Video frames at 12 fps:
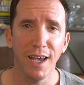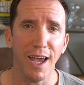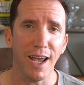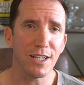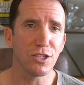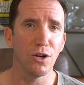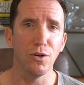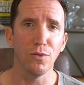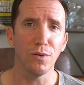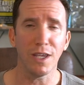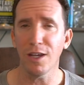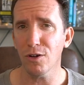And so
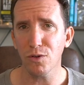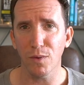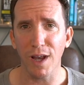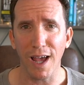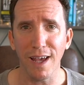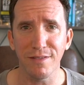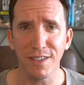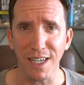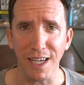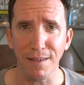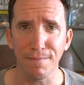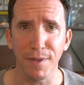here's what I have
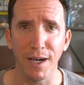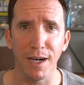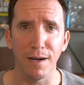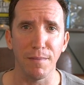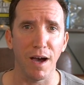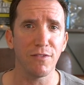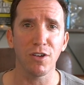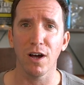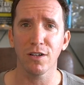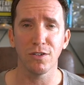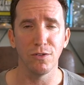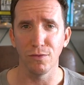seen. I've
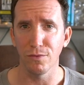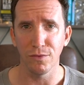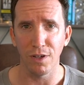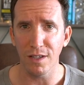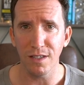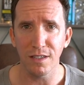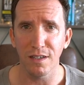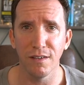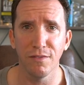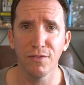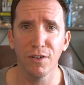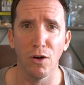talked to dozens
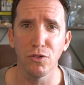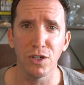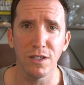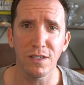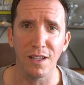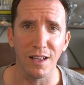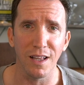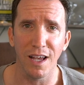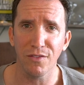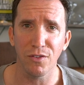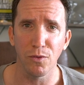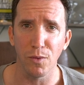of coaches in the
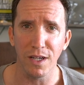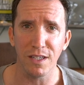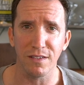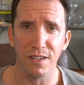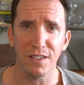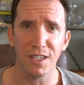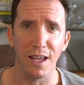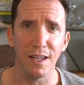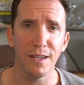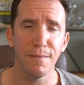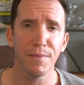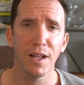last few weeks, as I
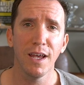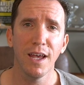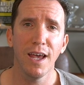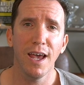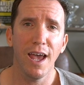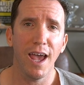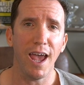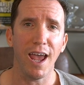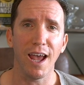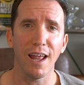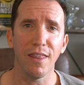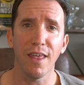said,
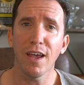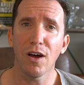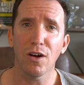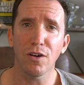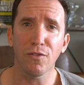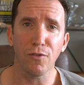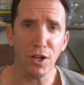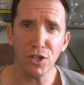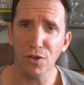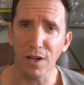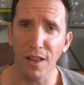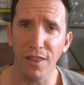and they are
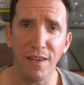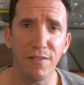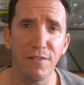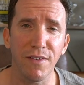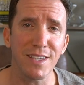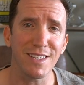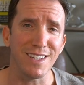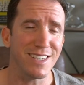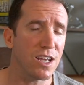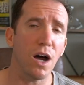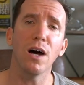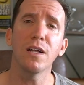frustrated. They've invested
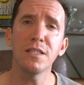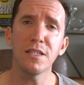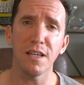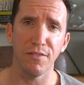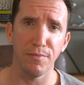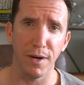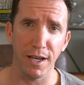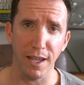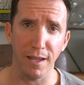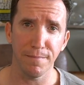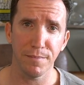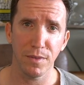tons of
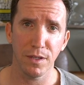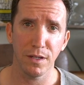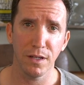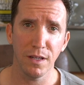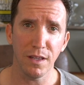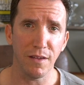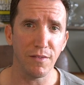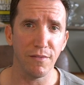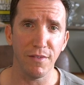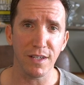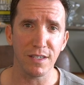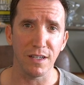money. They've
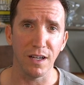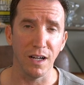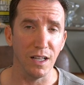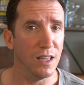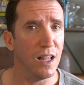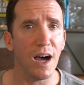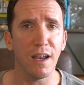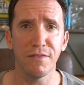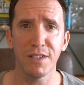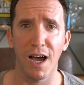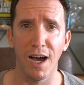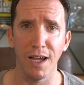invested a lot of
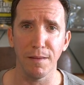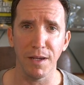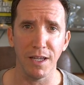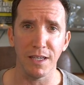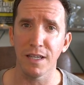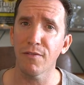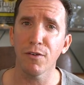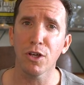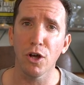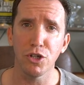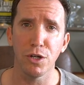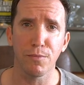time in different
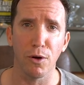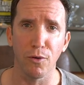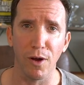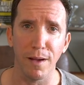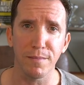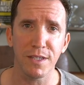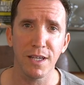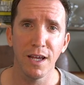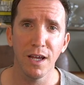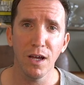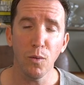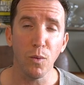coaching programs
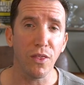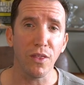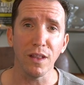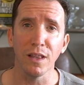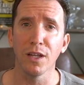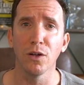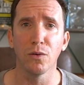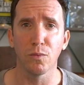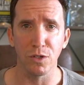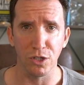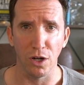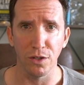with little
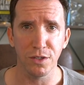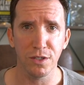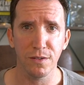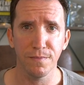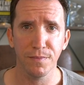results.